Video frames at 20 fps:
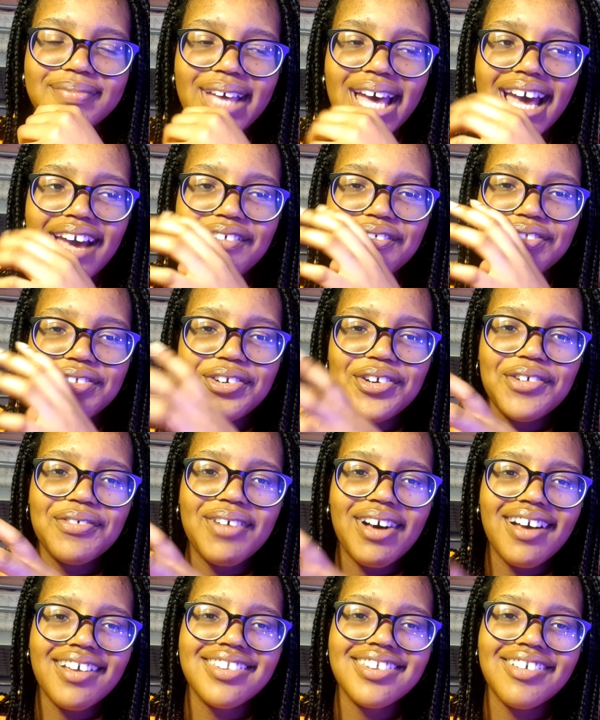after a
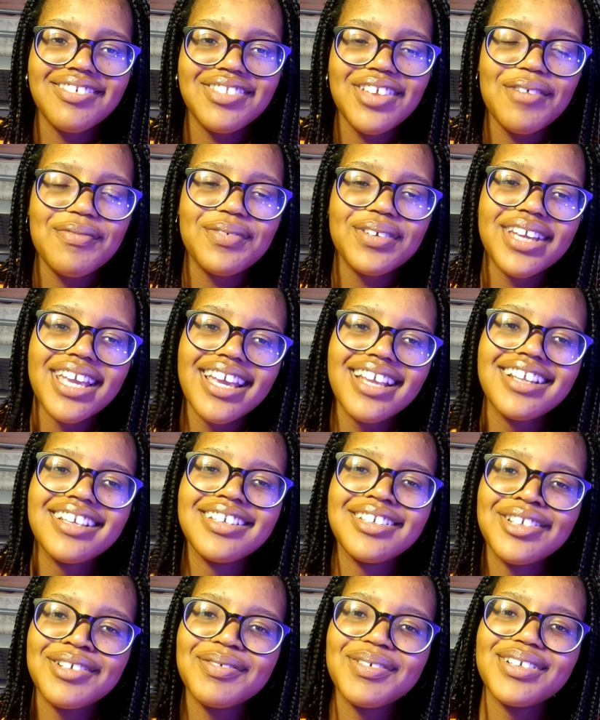while, self-deprecating
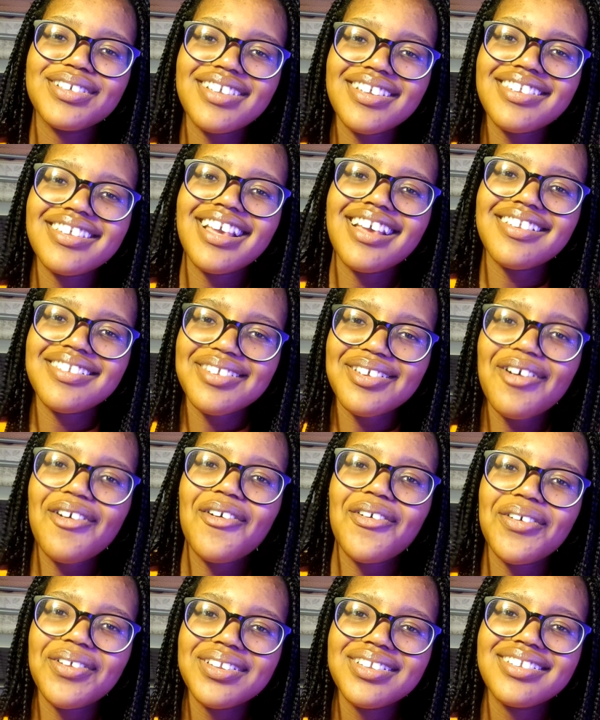humor just gets
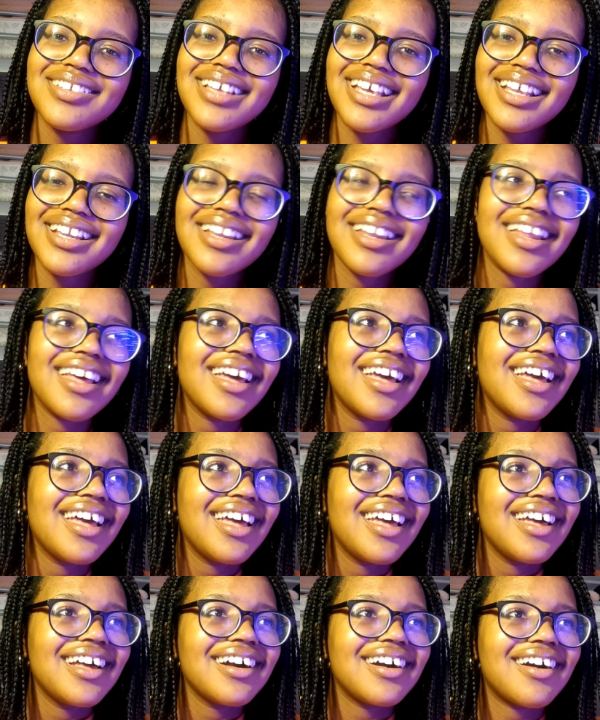old, and
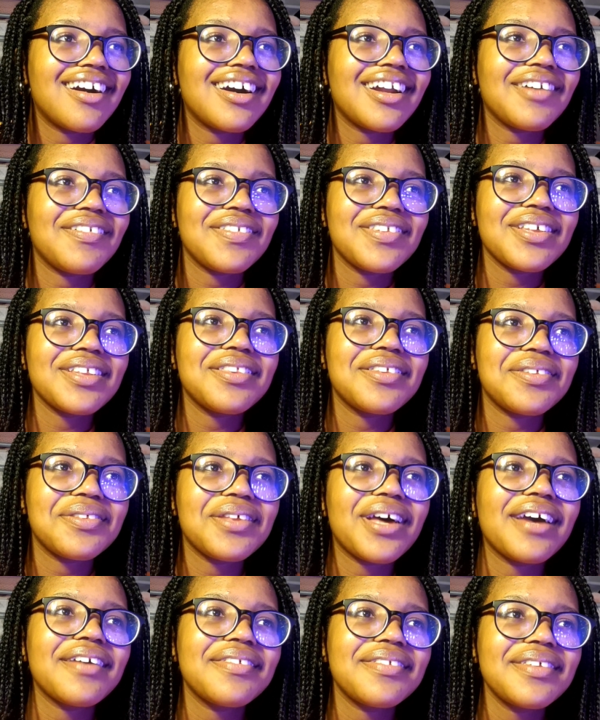God,
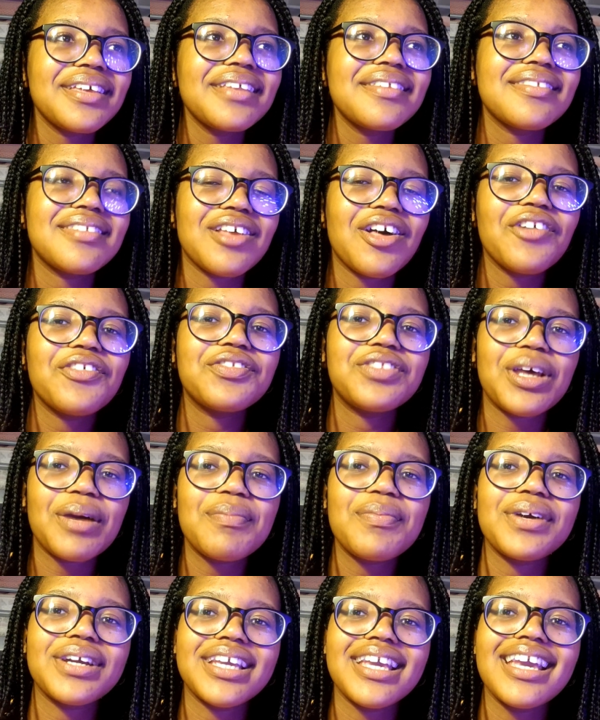I said
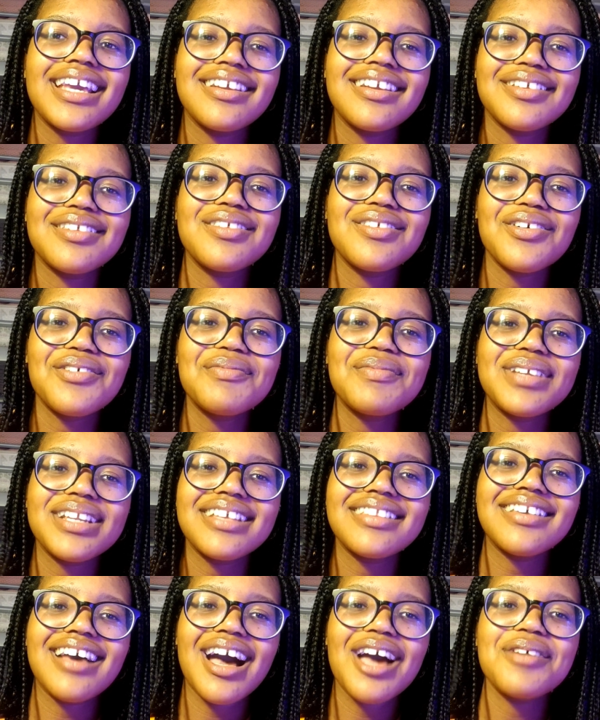self-deprecating so
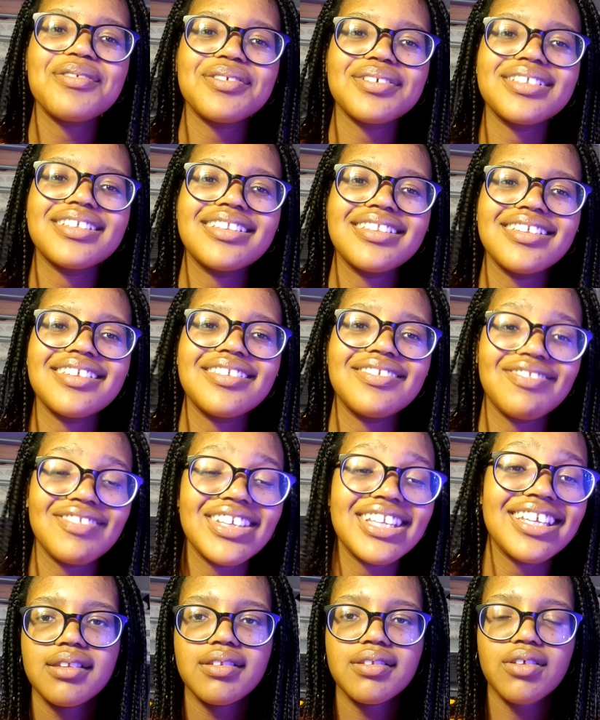many times within this
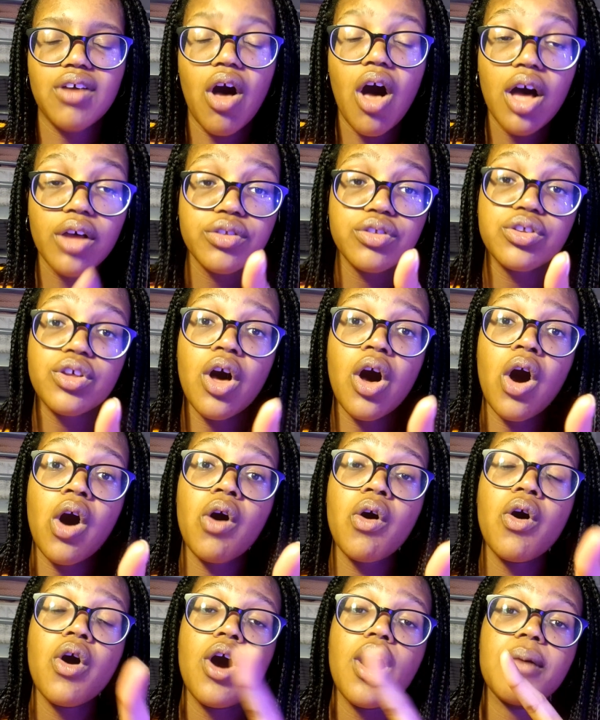video.
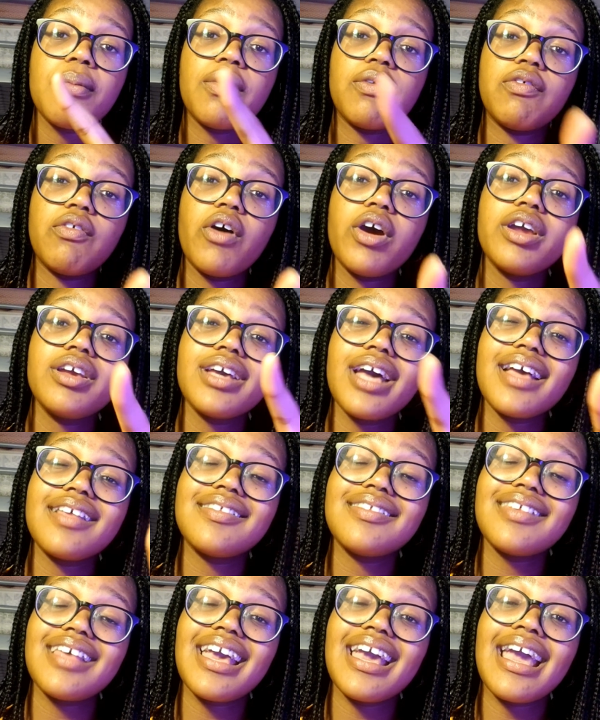Also, before you
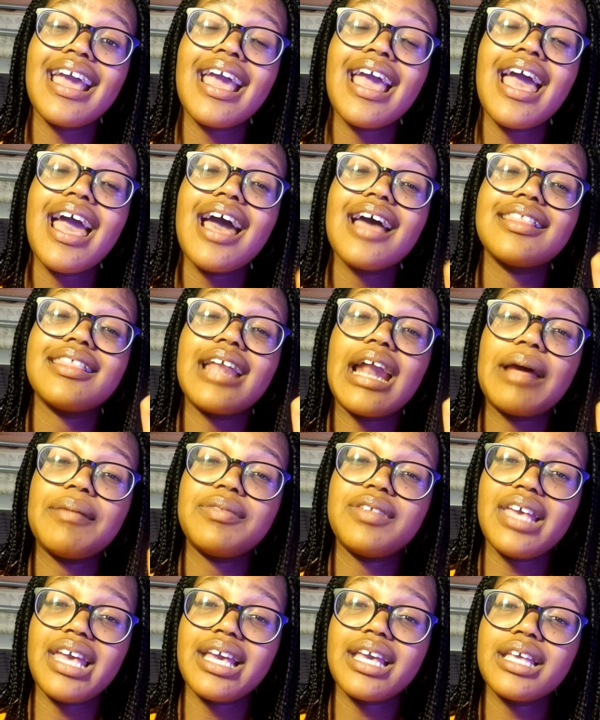guys say that I'm
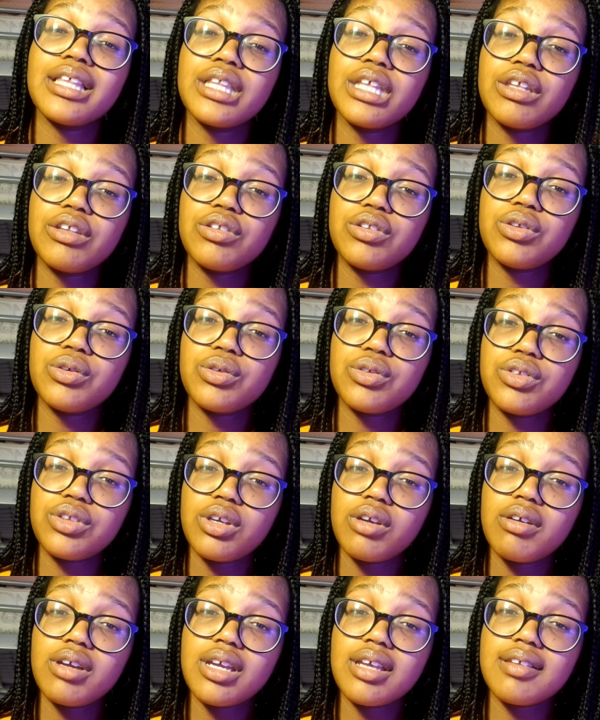taking this too
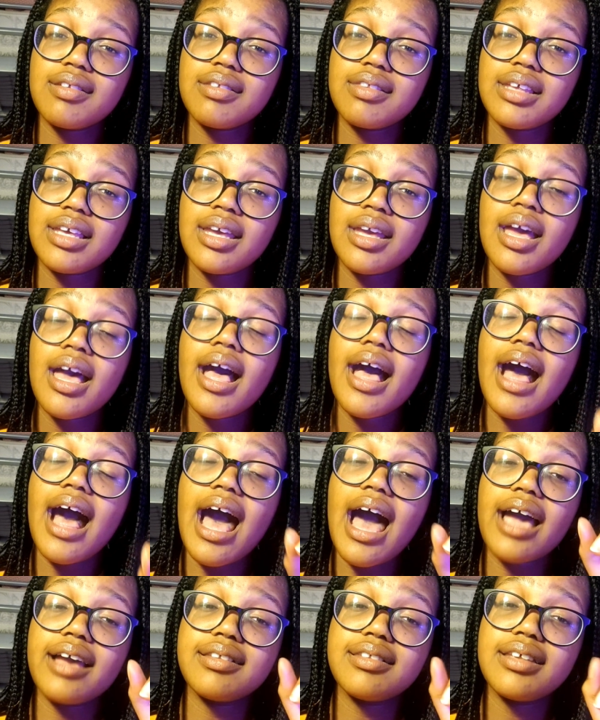seriously,
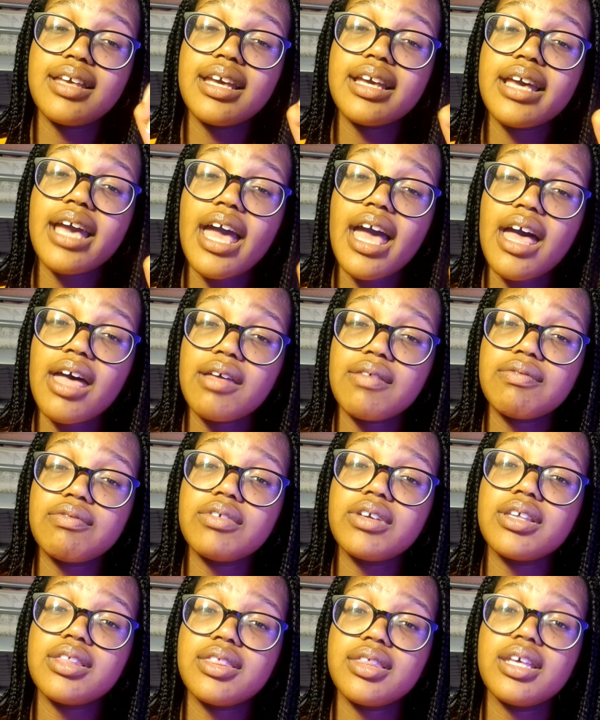I take
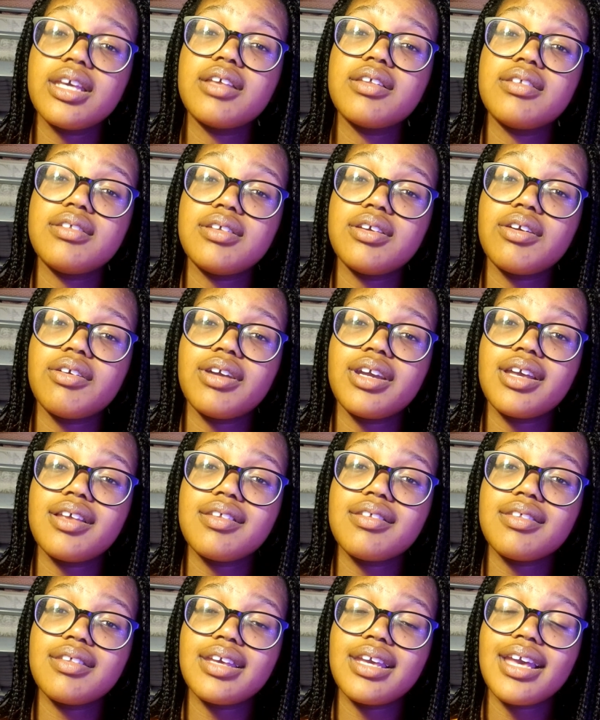everything
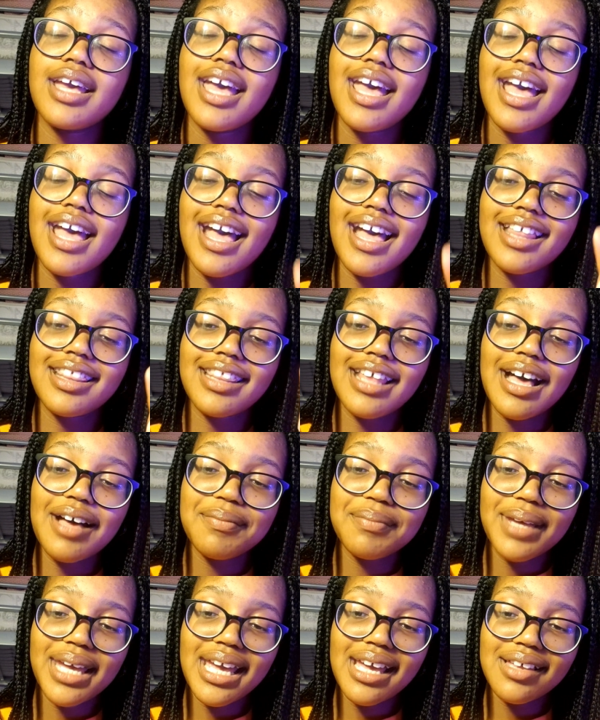seriously, and
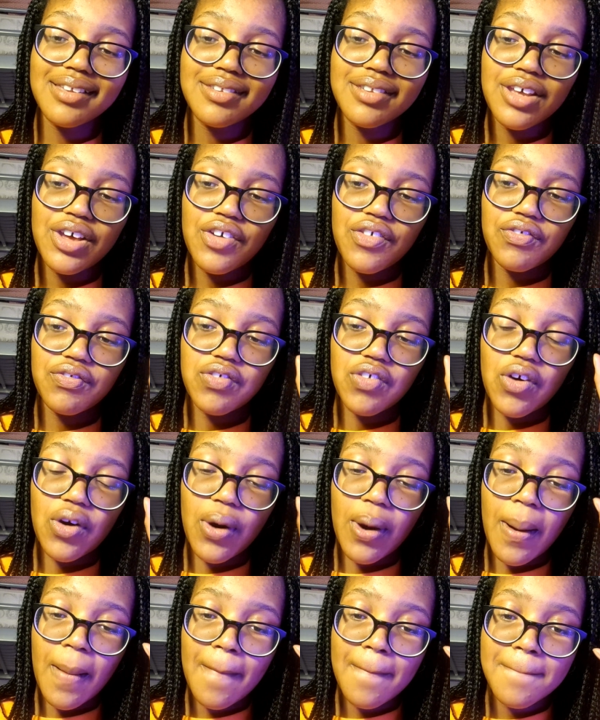that makes
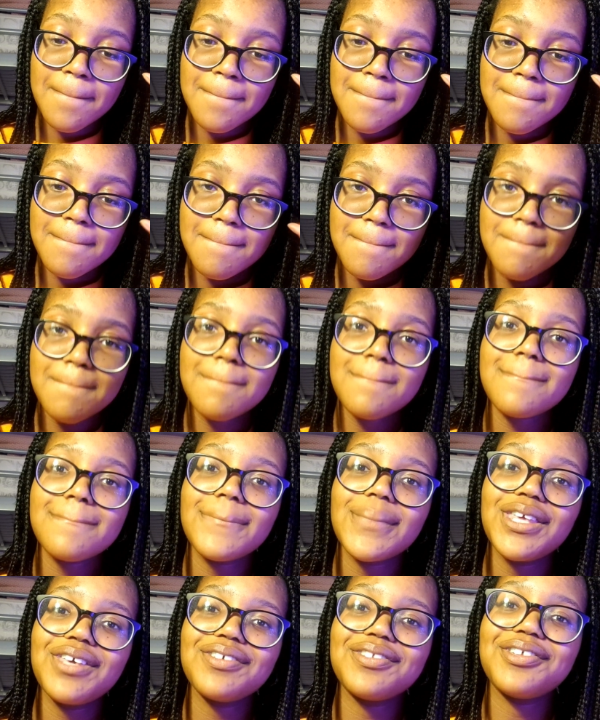for
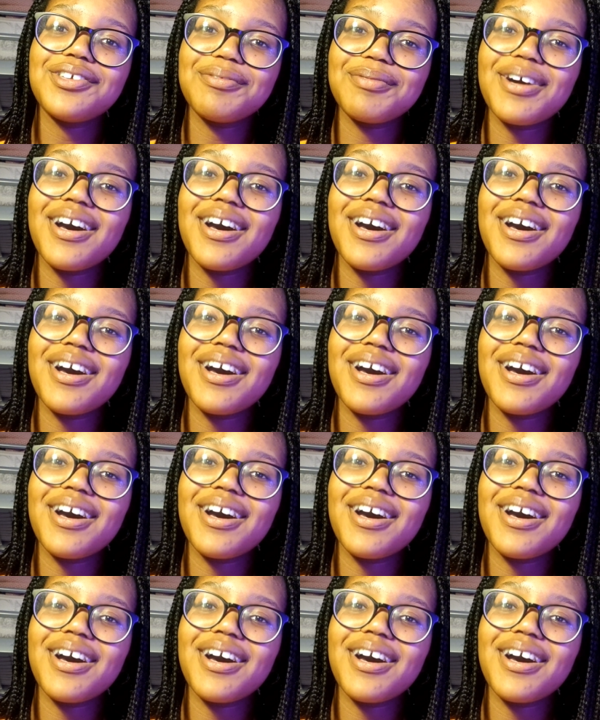YouTube